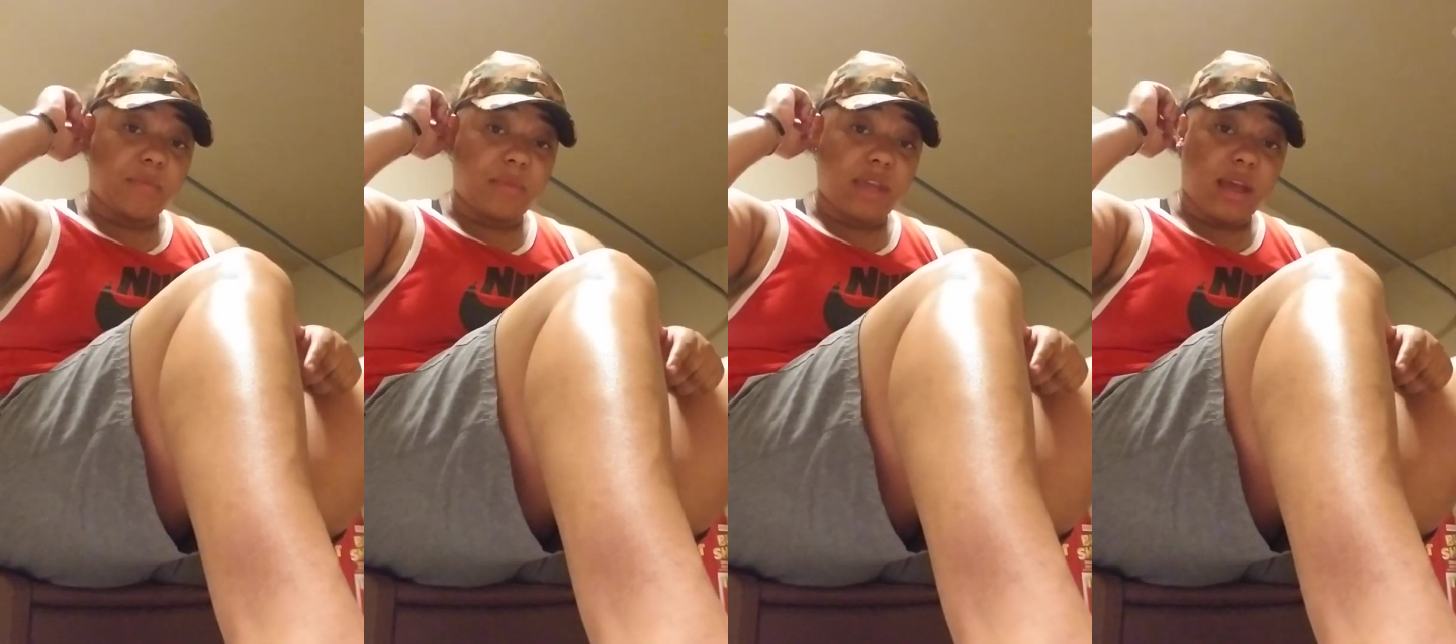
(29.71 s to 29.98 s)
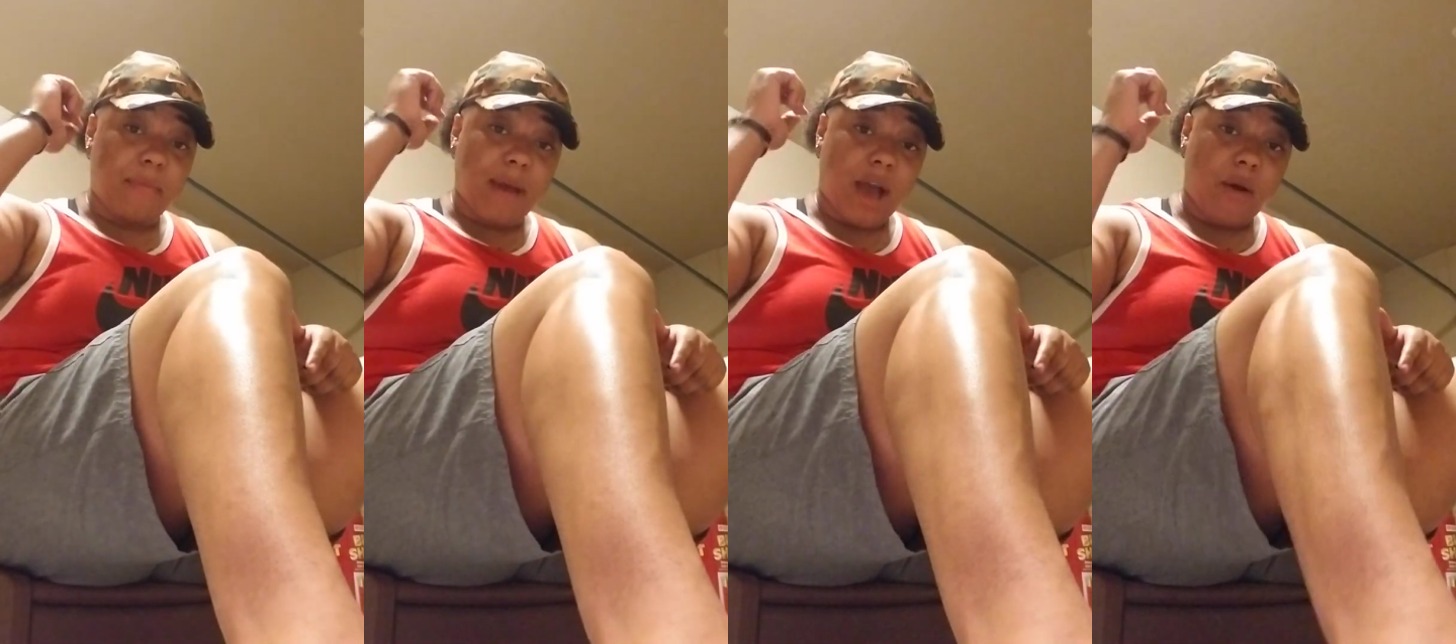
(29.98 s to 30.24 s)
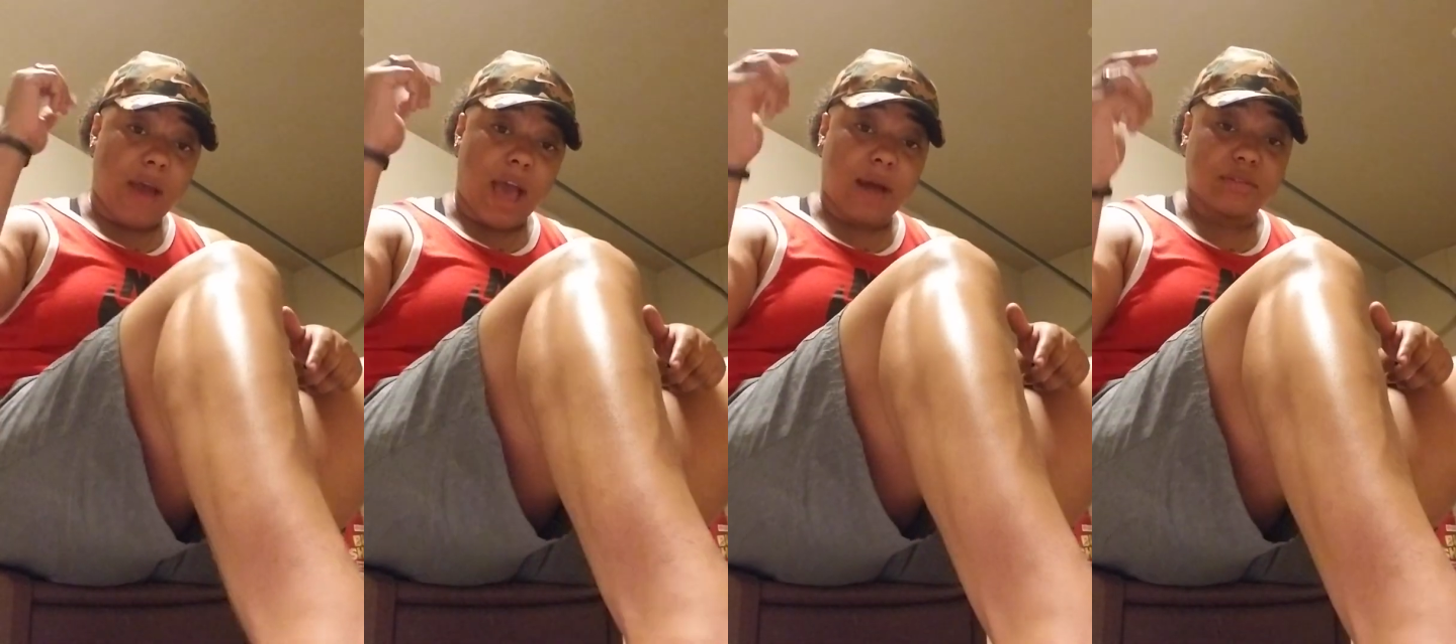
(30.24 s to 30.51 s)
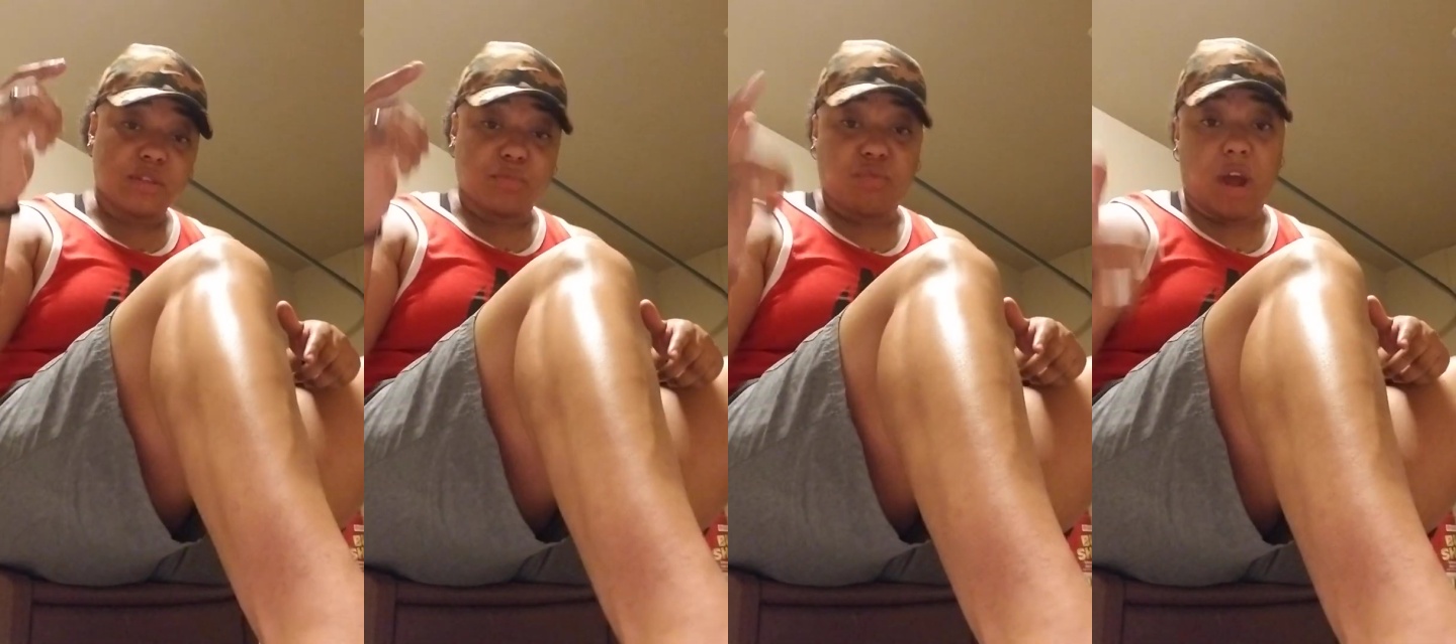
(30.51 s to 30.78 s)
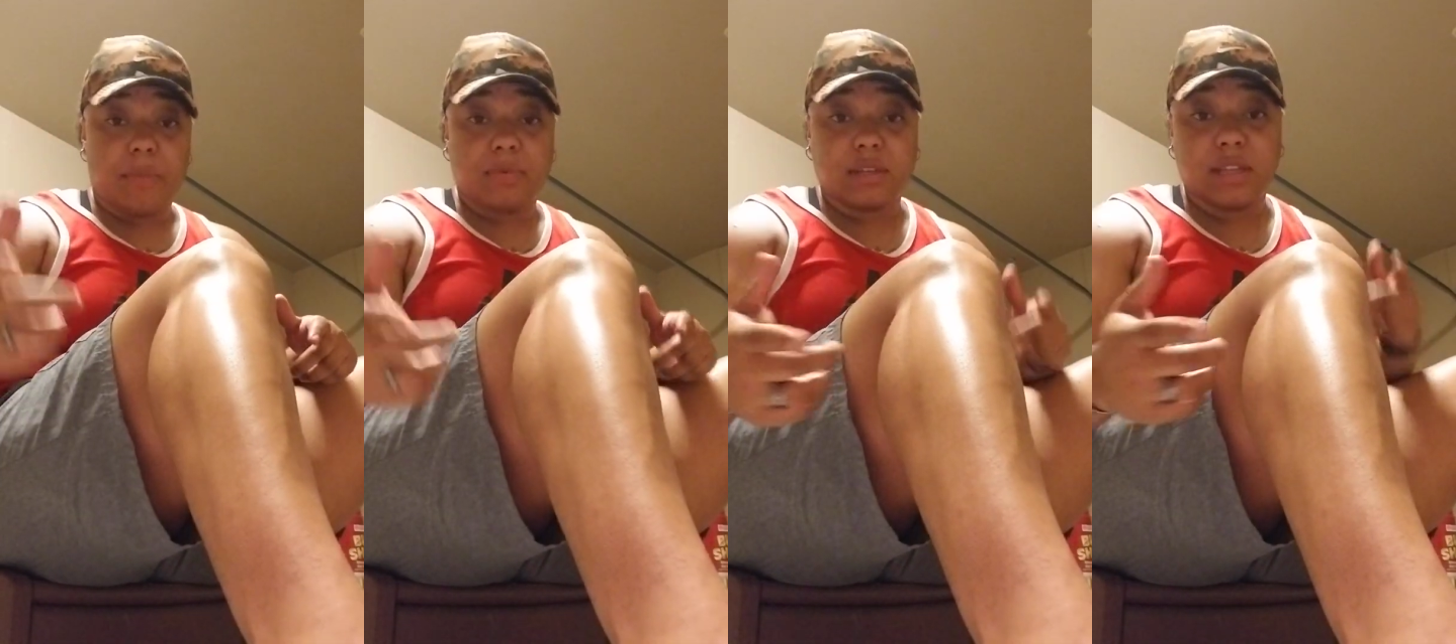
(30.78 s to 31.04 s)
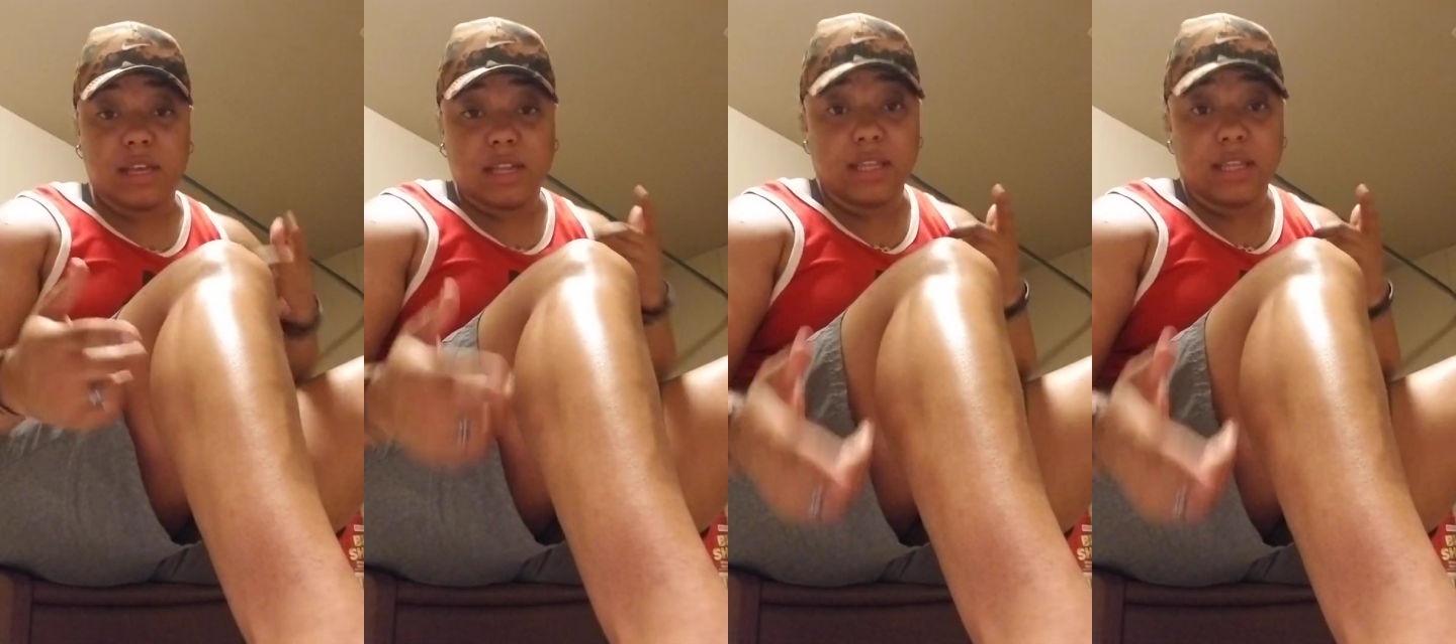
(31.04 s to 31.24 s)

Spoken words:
to be about how to properly